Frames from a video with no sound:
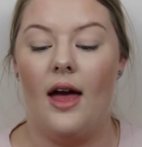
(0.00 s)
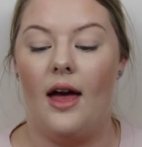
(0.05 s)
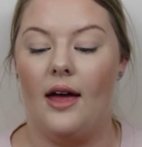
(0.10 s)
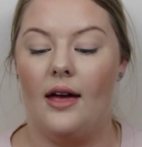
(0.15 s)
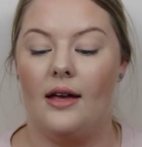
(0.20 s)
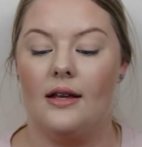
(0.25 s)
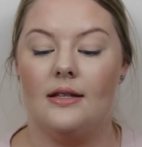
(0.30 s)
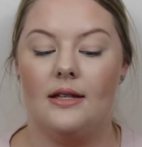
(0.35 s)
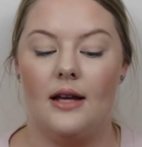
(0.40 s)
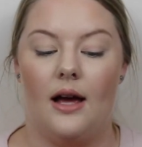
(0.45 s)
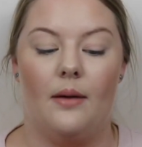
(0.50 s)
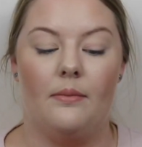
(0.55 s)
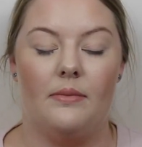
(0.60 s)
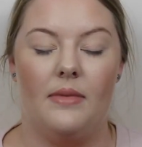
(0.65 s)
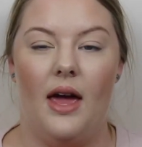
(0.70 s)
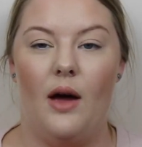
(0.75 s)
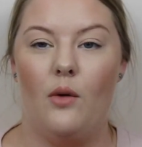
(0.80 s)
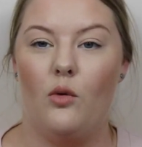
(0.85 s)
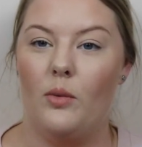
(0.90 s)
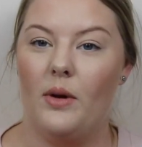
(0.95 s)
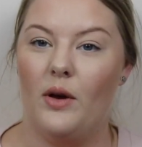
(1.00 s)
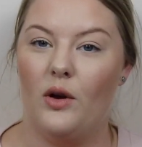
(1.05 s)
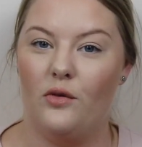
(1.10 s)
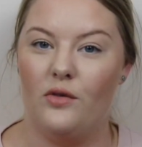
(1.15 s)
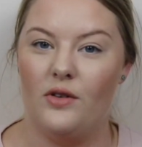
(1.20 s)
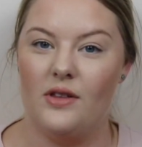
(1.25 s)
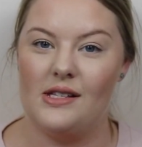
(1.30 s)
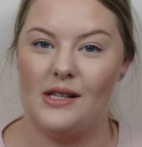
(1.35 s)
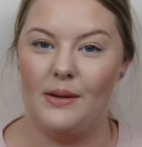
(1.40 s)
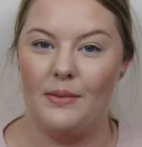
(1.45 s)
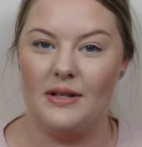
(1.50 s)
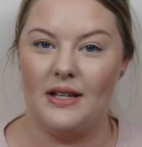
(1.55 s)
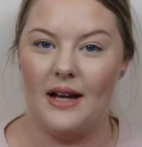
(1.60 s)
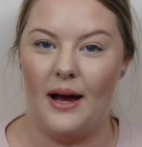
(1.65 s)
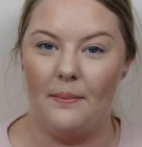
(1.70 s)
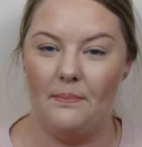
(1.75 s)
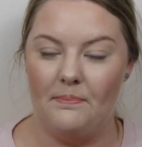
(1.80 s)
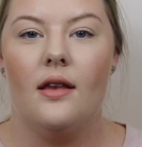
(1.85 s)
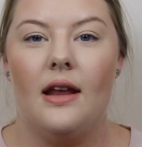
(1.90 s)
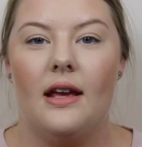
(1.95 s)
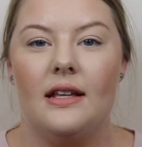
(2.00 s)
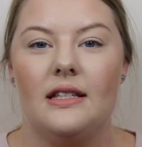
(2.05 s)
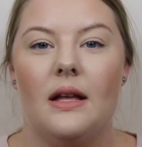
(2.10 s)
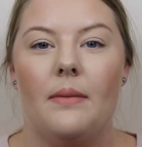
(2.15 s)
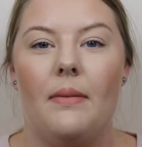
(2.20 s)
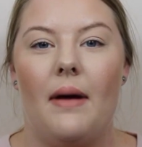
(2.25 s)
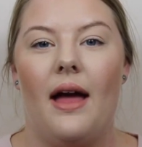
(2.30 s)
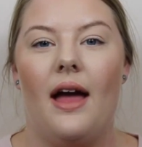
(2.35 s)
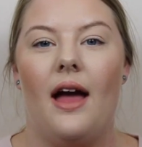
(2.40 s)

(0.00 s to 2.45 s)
and yeah, will be good for the summertime. Next up, I